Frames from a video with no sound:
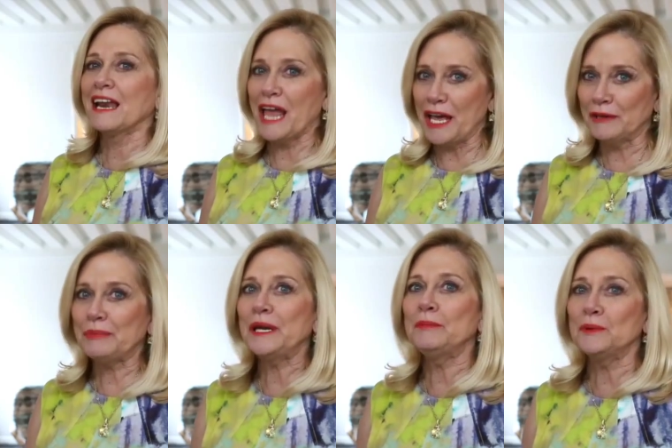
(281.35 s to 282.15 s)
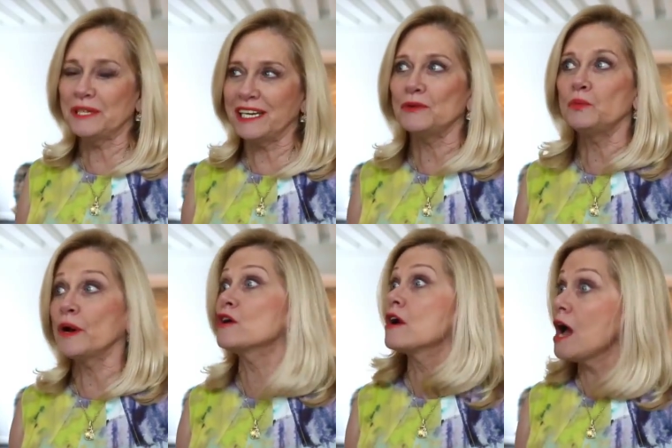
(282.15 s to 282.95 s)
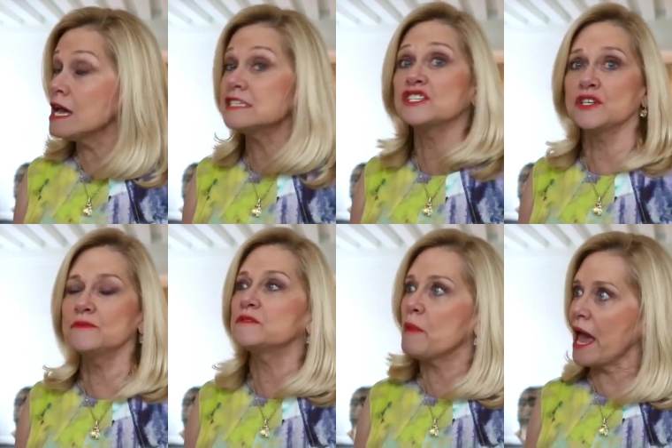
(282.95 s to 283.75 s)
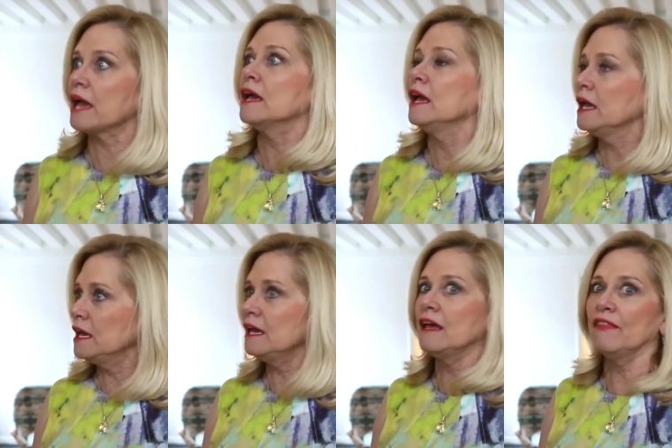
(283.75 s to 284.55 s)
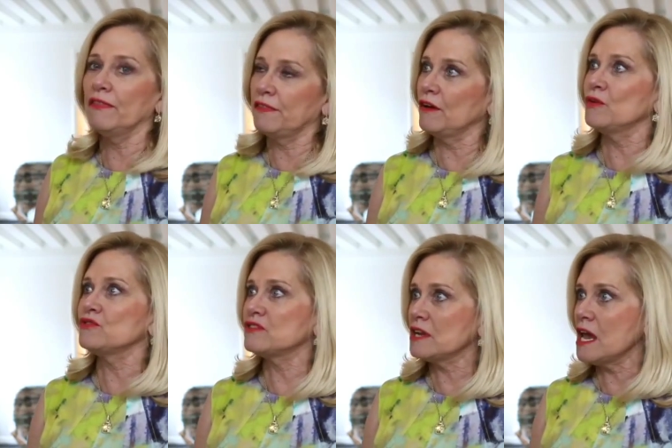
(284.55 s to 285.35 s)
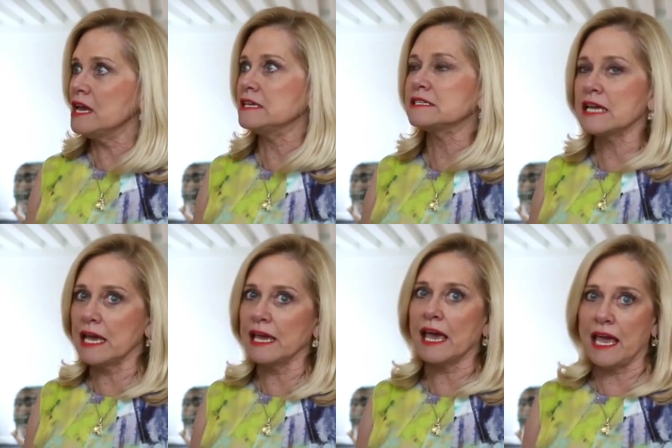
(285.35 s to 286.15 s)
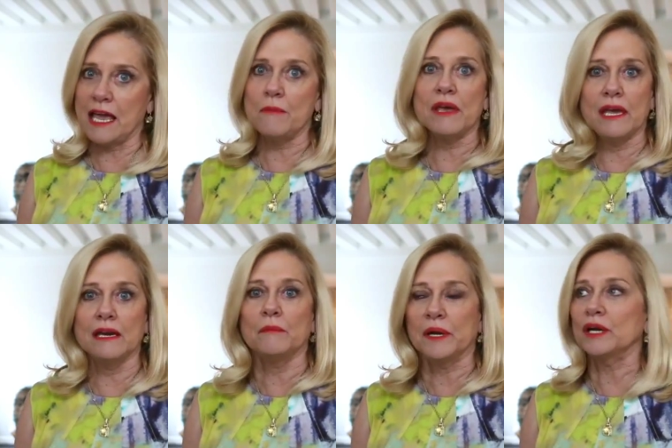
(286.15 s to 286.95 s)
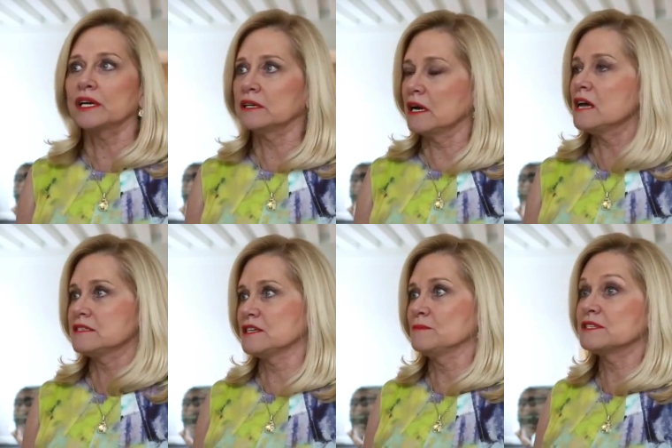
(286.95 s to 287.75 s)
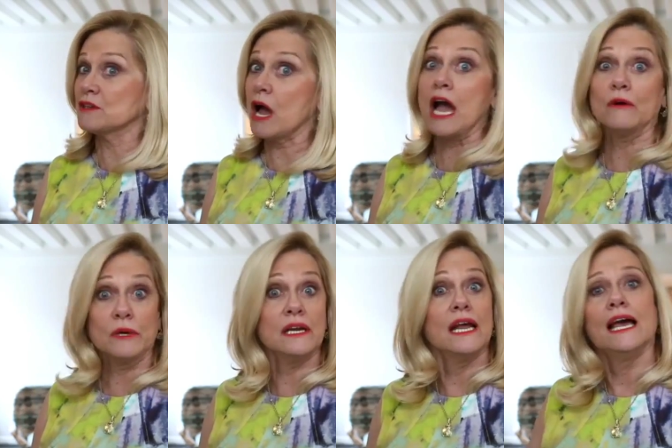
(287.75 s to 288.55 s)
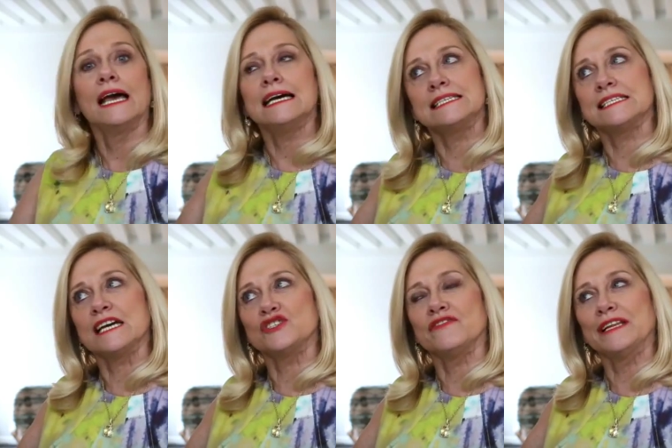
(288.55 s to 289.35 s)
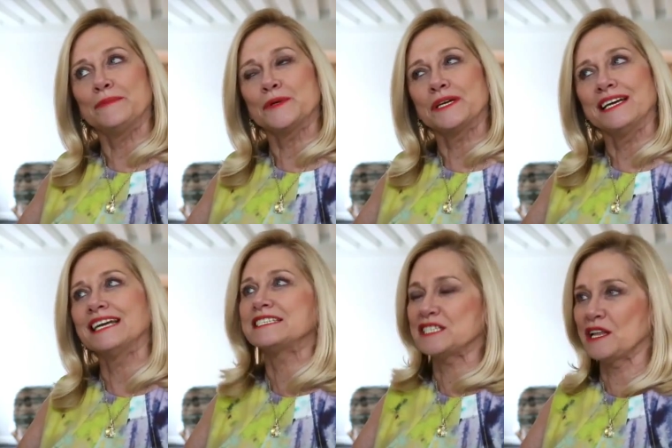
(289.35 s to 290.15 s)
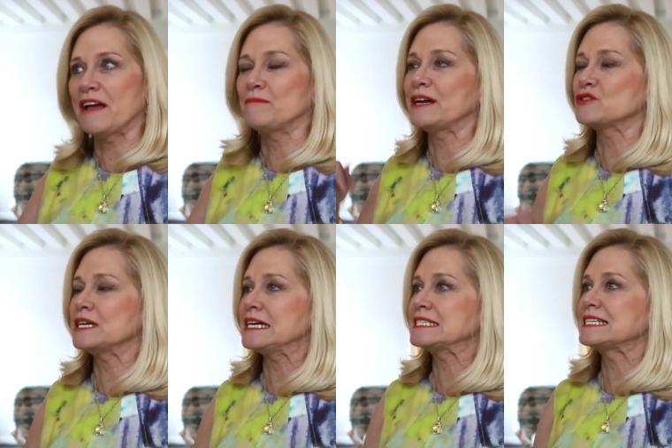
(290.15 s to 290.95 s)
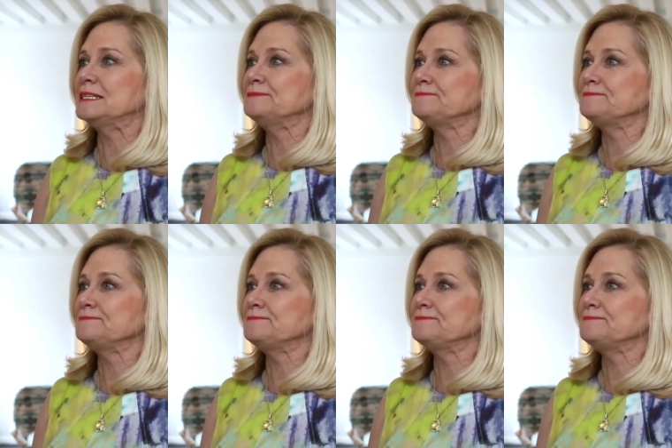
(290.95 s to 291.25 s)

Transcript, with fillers: a lot of people did wear costumes back in those days. They came in America costumes. So I went as a Statue of Liberty, and I still have my dress.